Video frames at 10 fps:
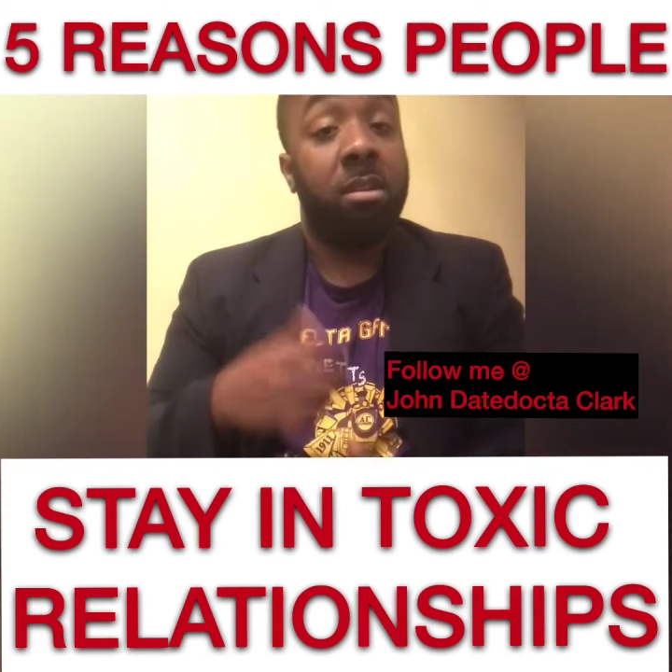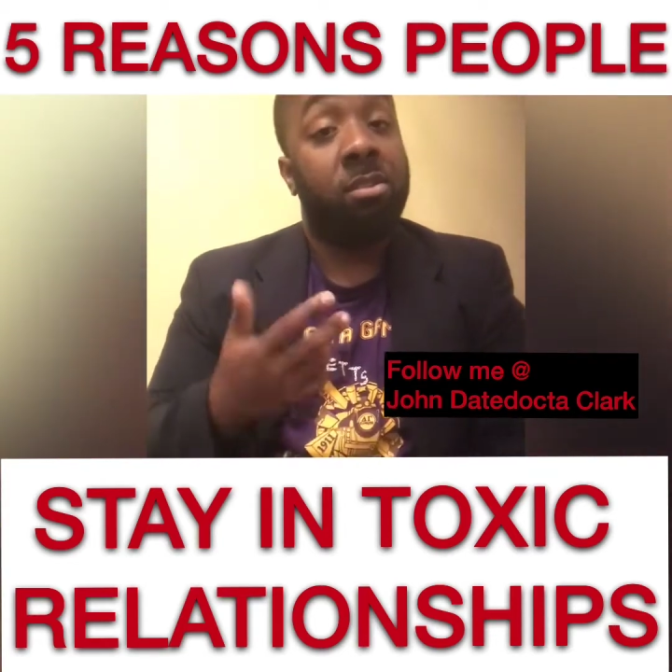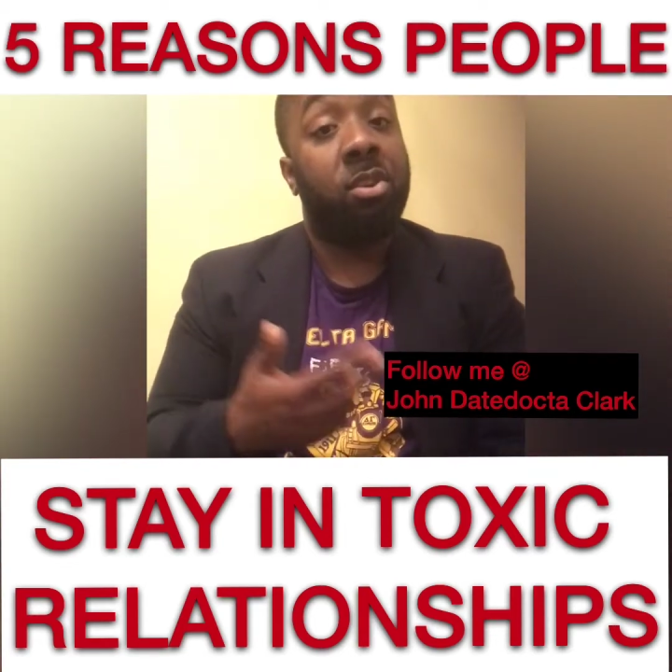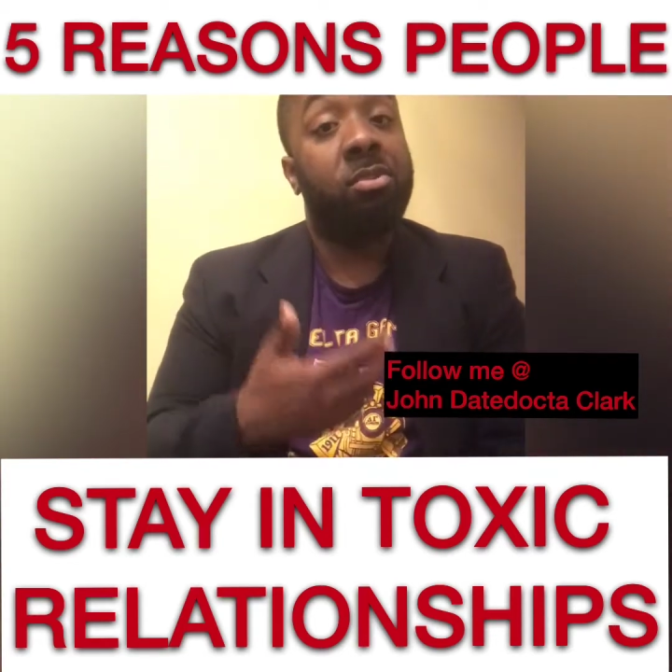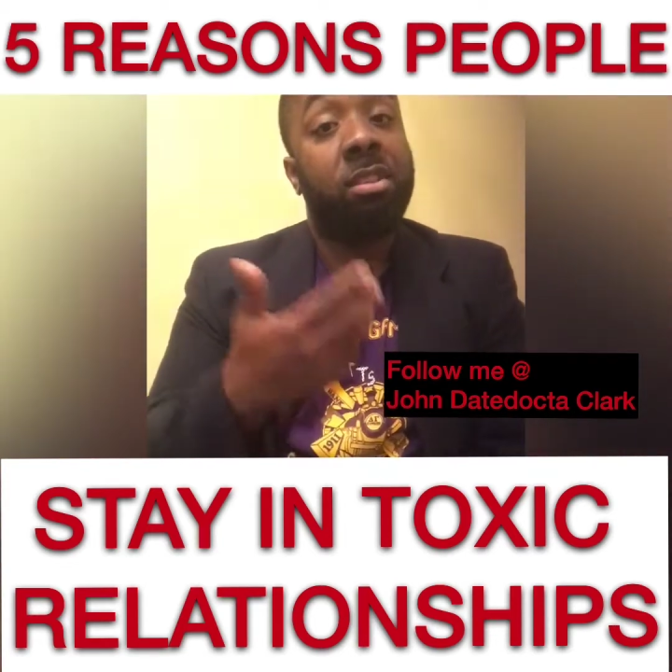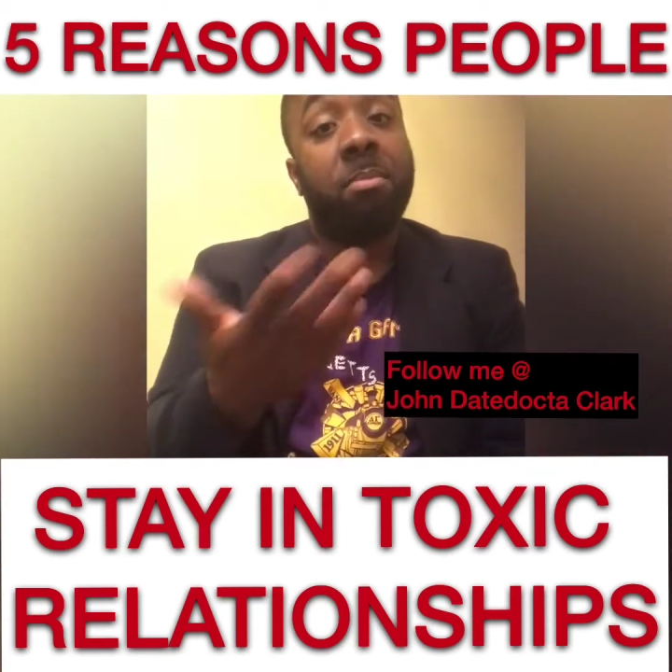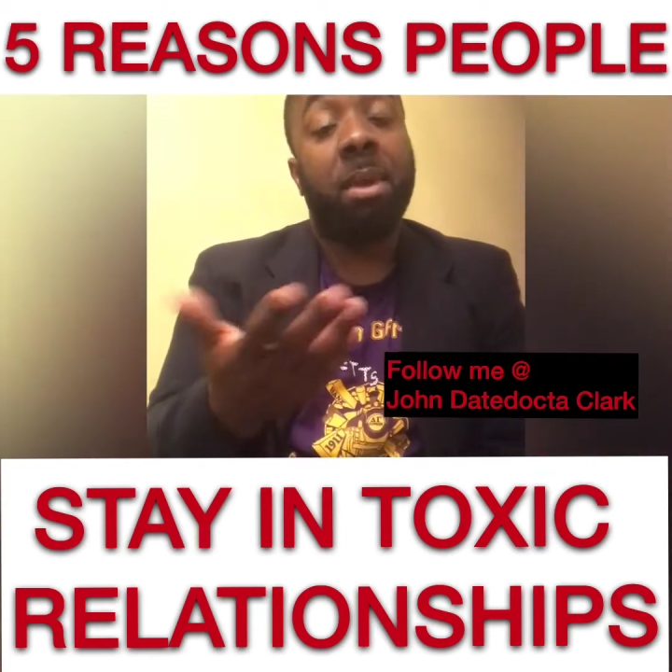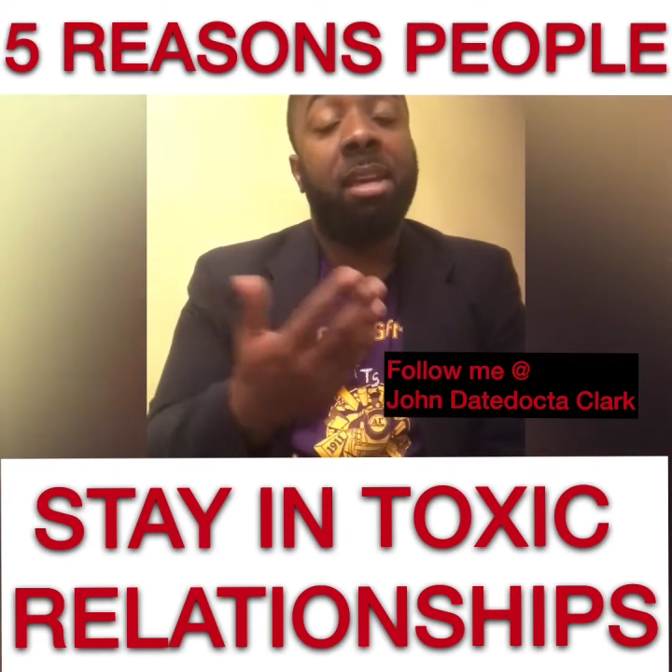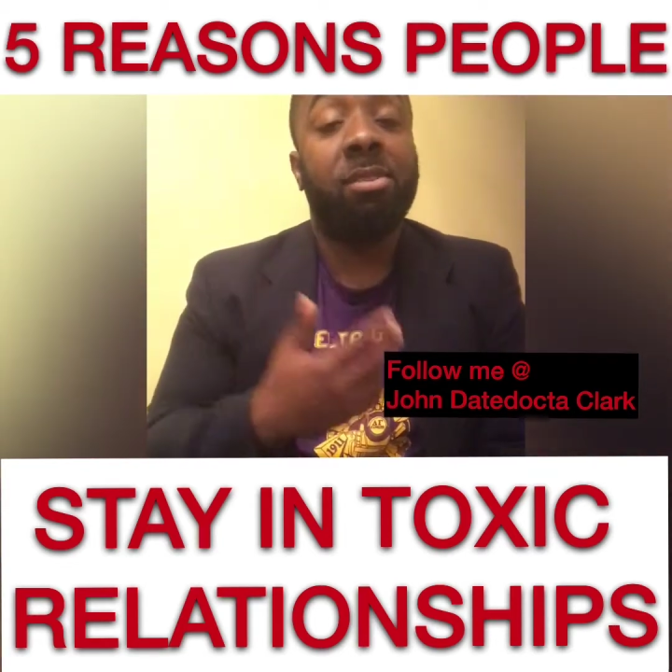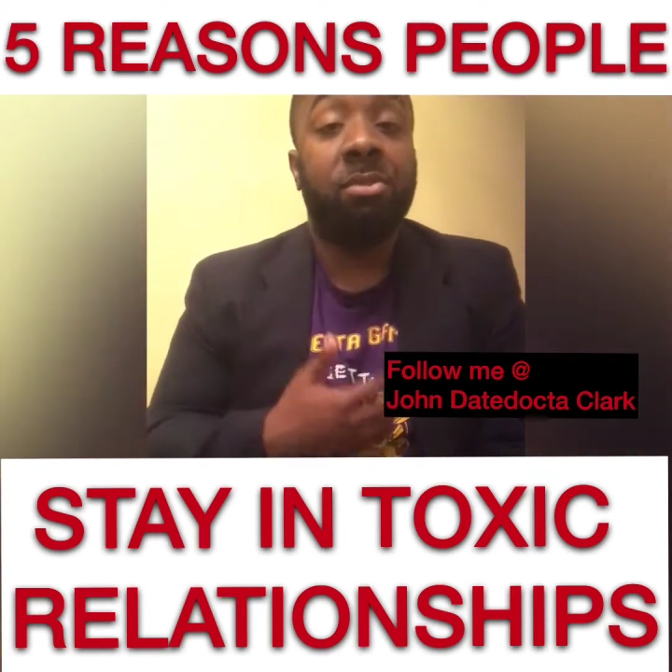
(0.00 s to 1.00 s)
Those are your
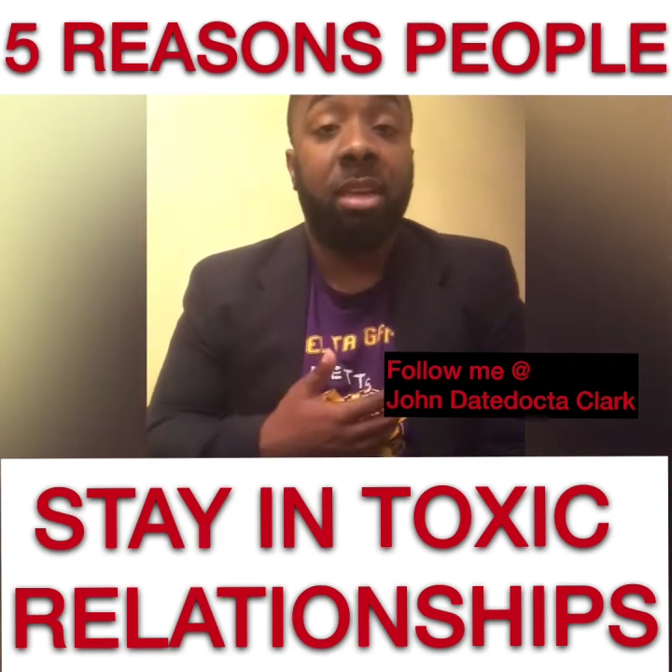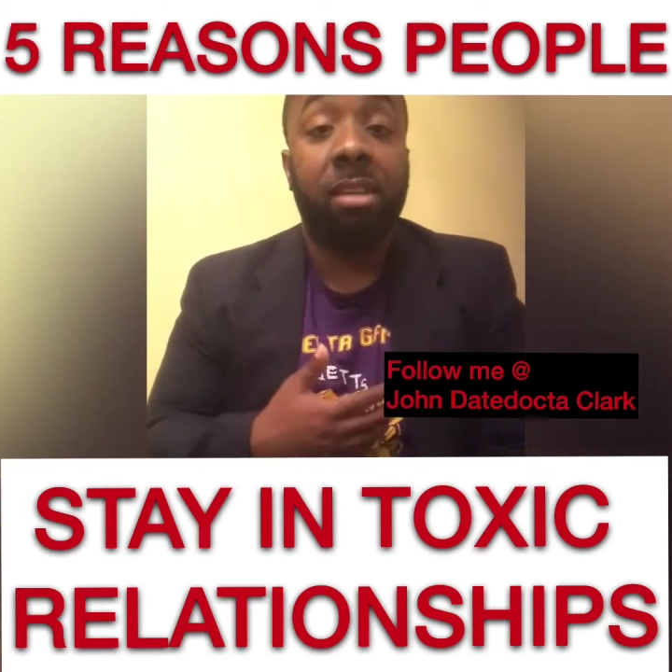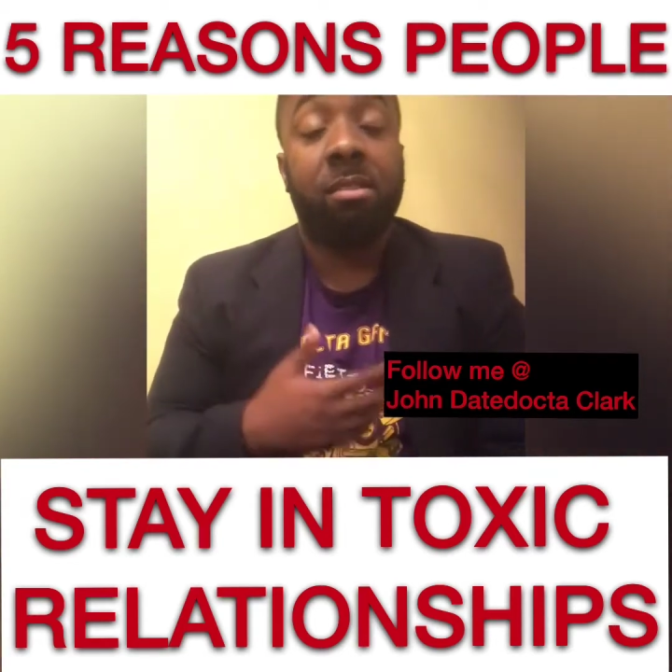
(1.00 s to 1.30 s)
main 2 things.